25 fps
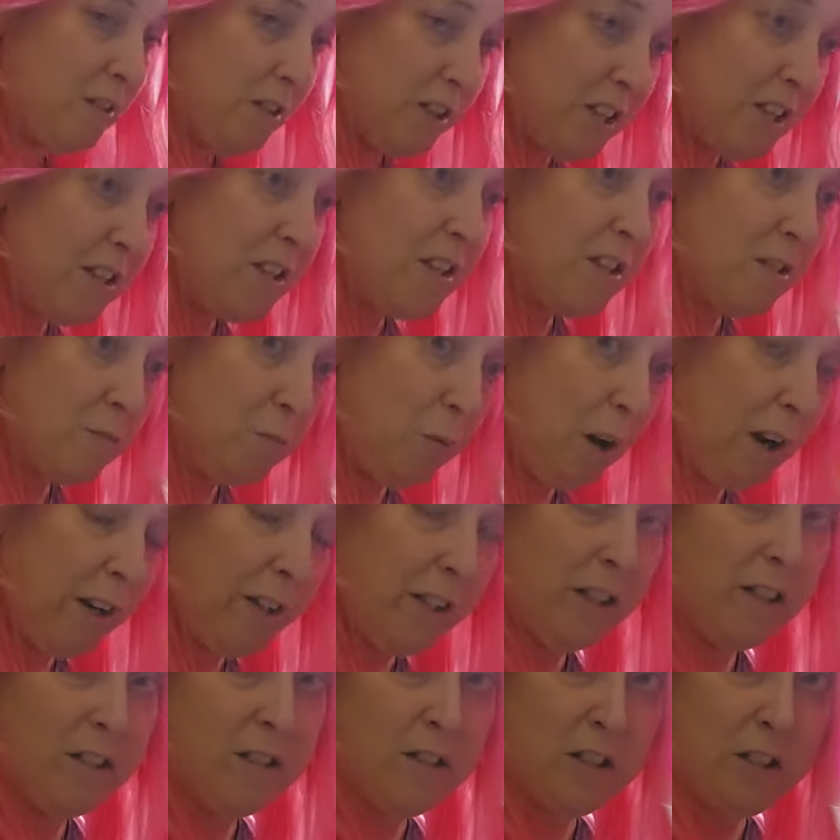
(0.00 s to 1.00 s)
This is what I
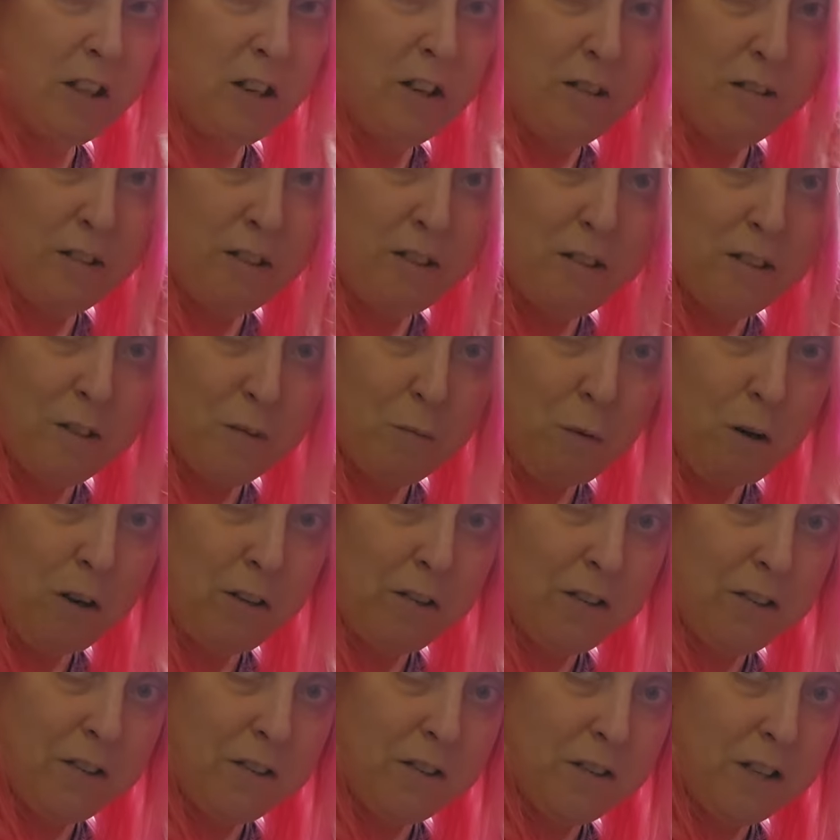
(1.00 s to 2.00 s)
need to do, and this is why
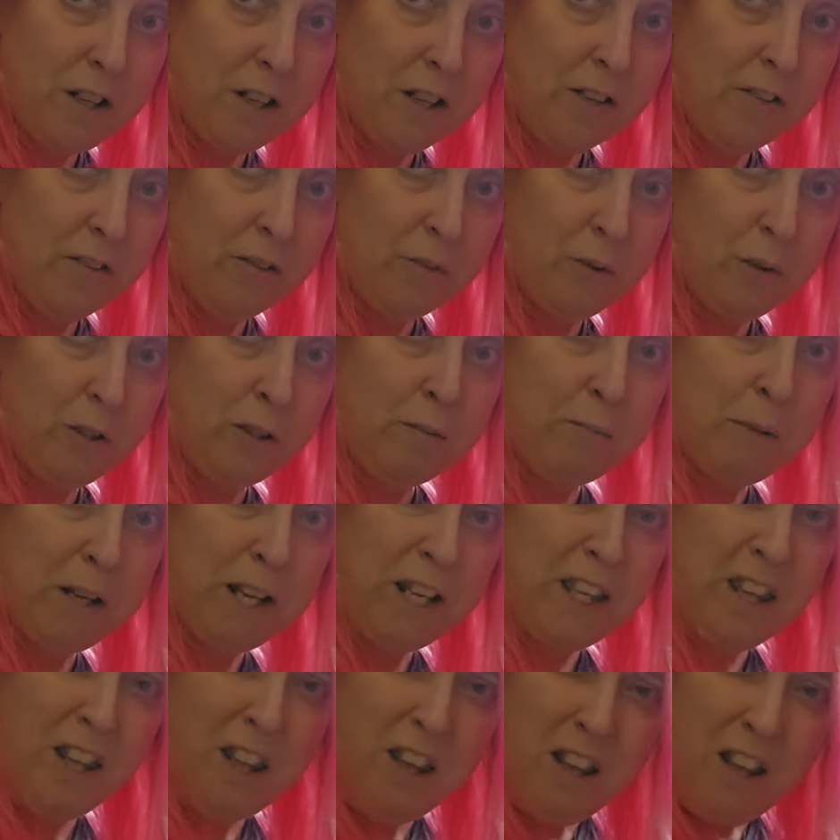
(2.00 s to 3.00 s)
this has like annoyed
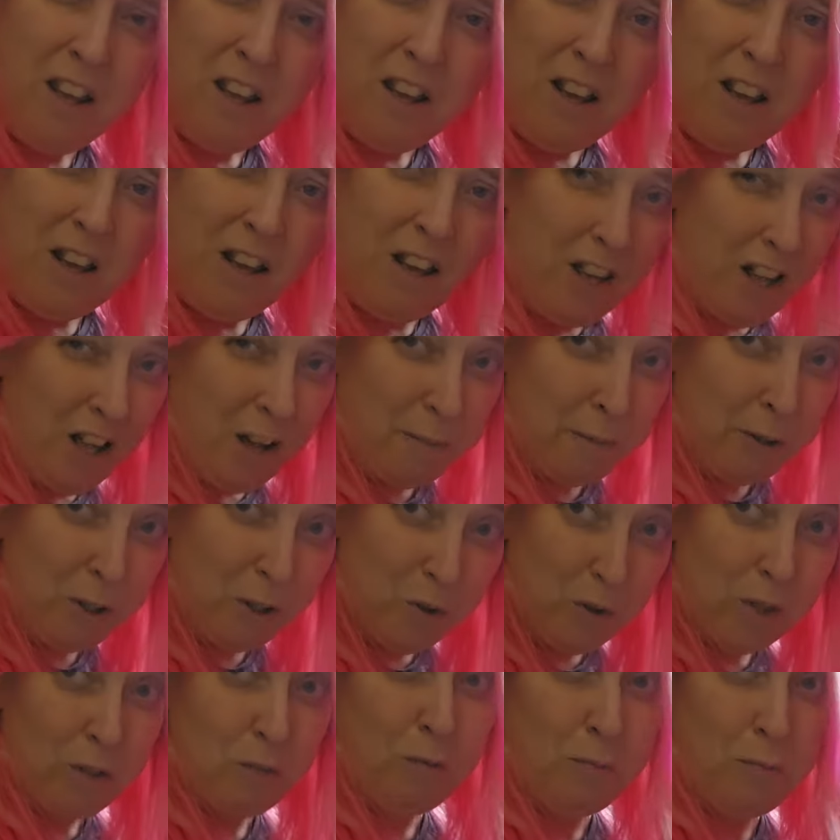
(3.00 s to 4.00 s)
me. I'm
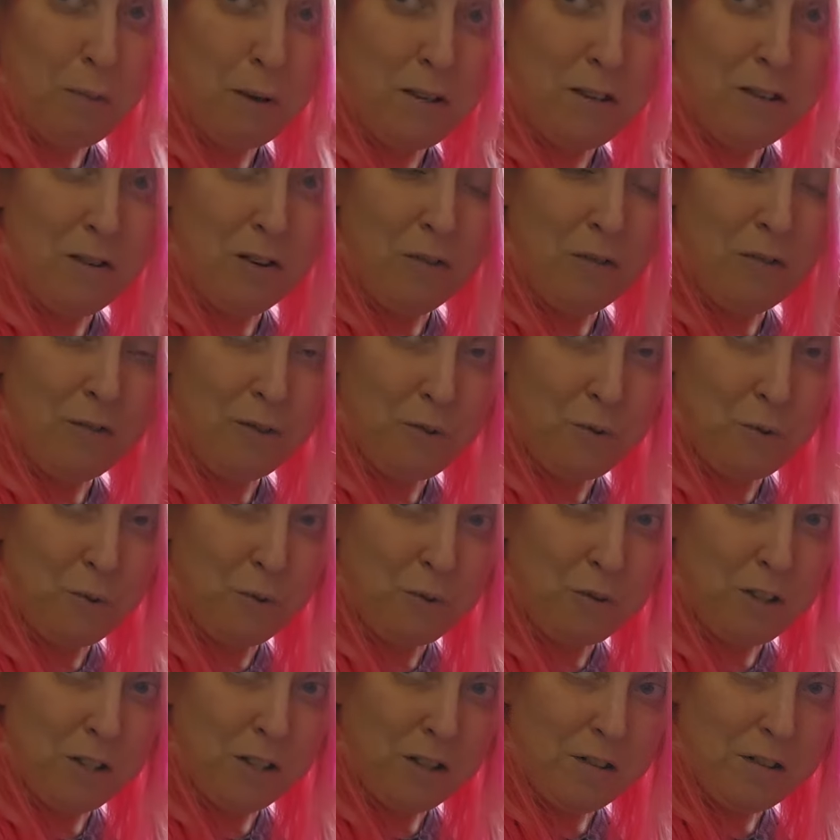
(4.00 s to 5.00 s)
annoyed with myself for
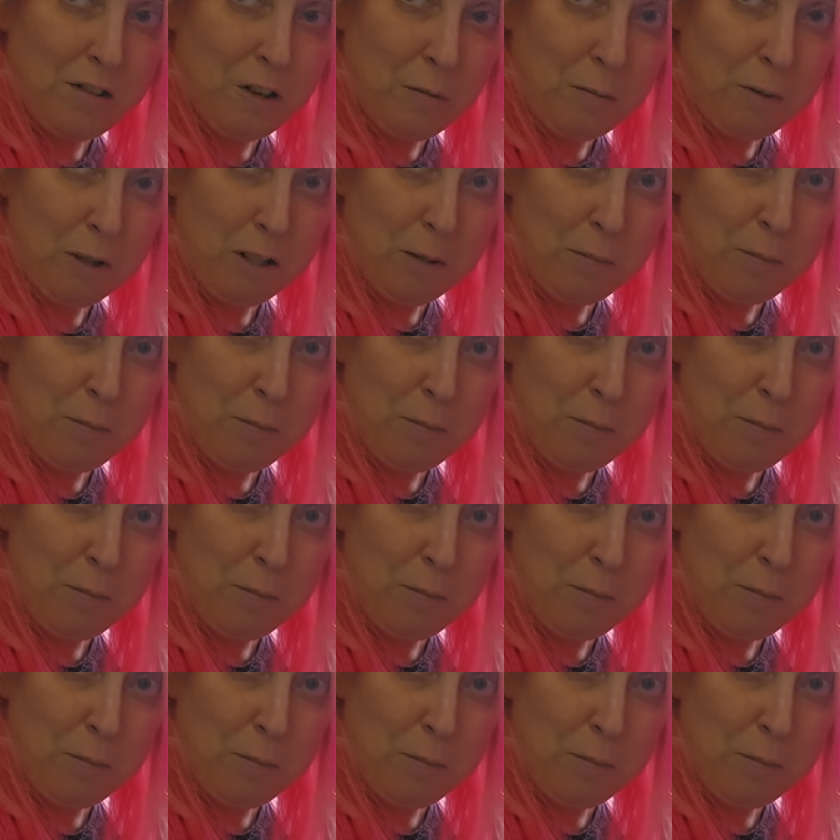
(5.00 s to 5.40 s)
sourcing so many